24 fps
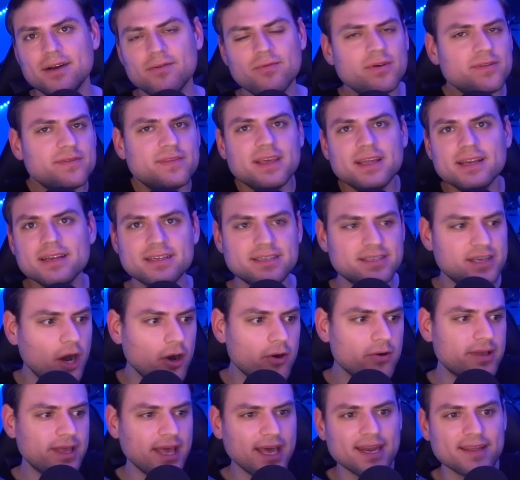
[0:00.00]
well, then
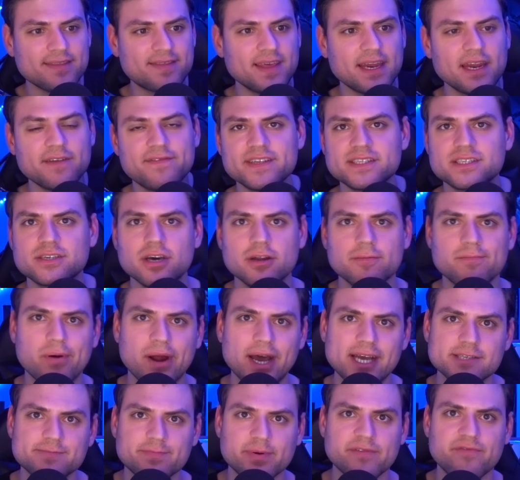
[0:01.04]
go get it then if it's good
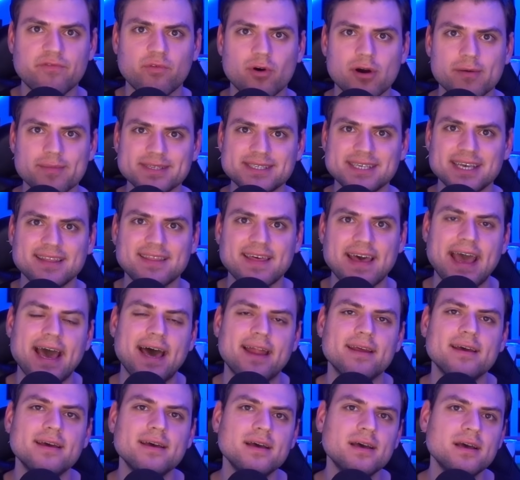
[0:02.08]
price performance at
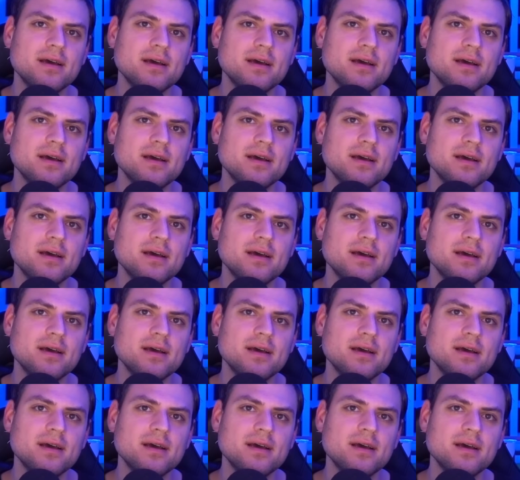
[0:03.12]
that.